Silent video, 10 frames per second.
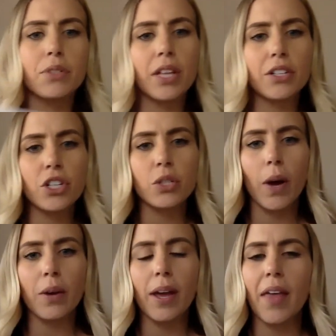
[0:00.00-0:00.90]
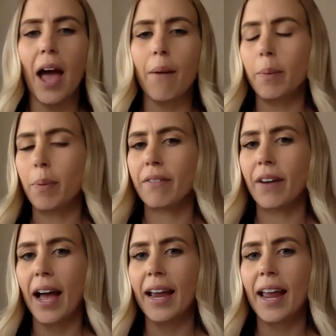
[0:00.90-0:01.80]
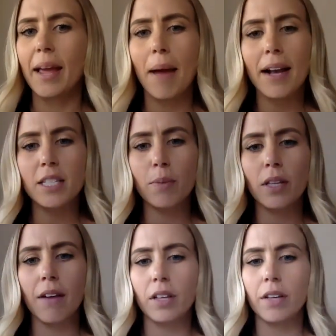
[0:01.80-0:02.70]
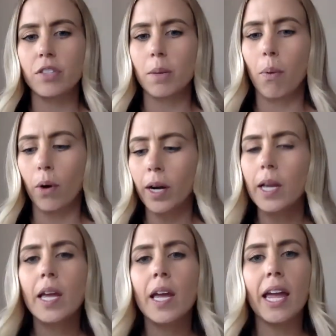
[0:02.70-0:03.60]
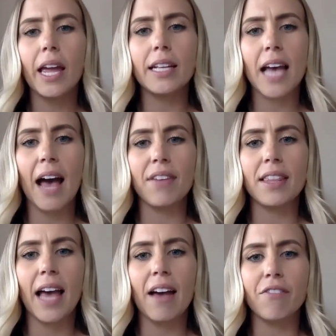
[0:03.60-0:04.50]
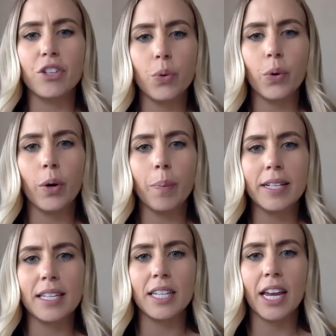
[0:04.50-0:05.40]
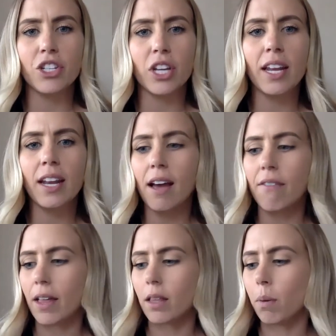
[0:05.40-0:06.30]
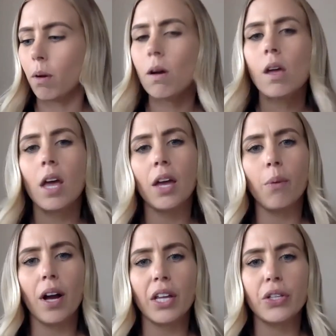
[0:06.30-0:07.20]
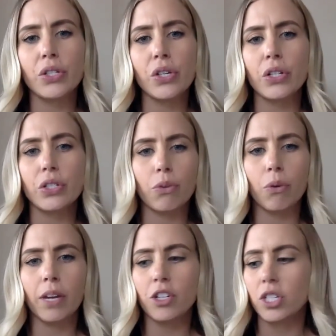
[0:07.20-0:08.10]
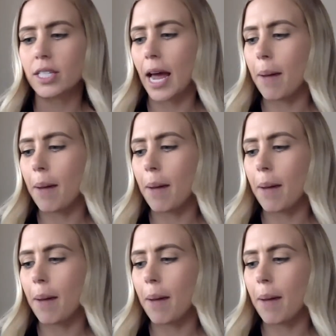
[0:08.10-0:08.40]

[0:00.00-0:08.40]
that's just one way that I would provide a maximal level of support, is having that visual presentation available and walking the students through each step.